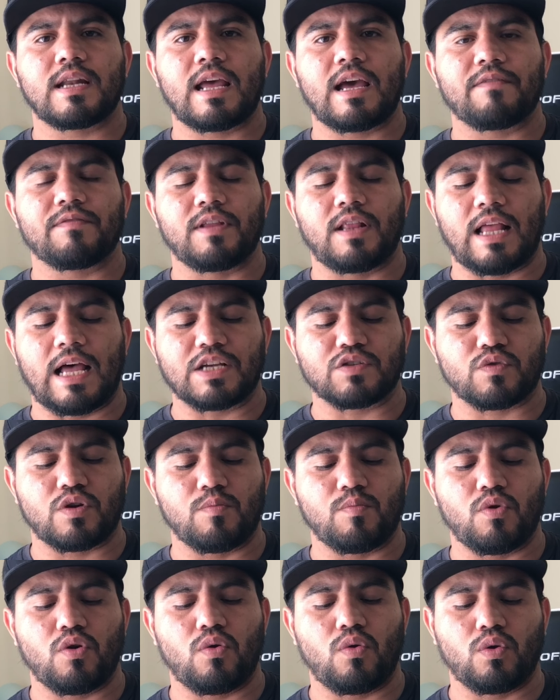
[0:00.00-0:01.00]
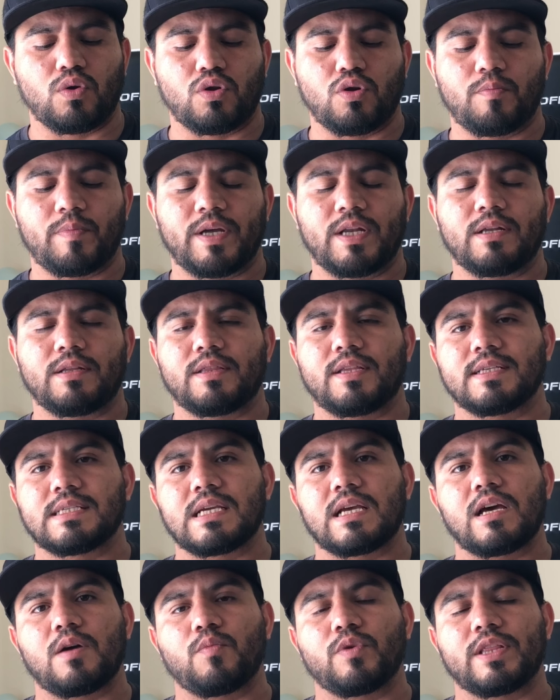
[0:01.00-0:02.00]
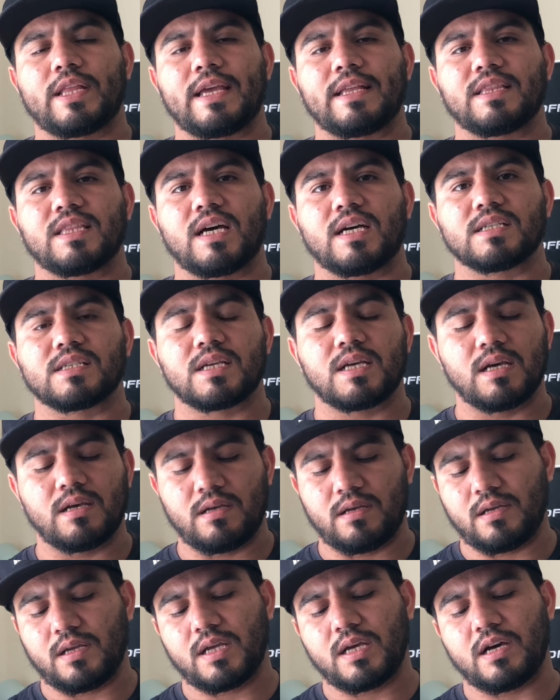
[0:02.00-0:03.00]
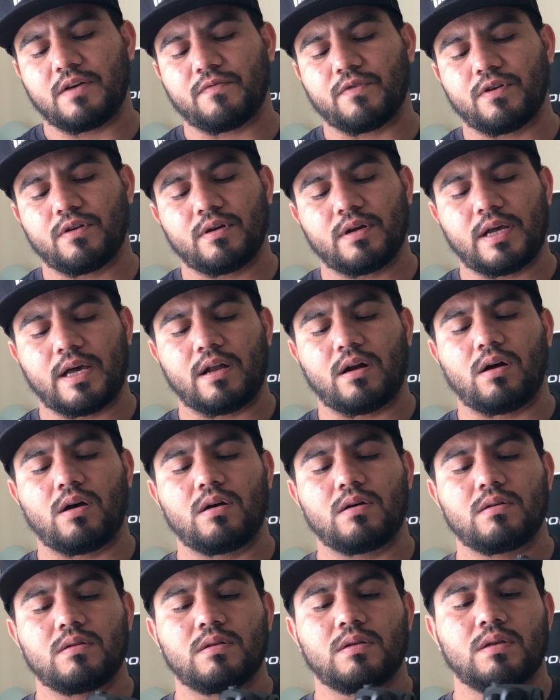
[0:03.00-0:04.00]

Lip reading: have the last round bolt hold open. It doesn't come with a dusk cover at all.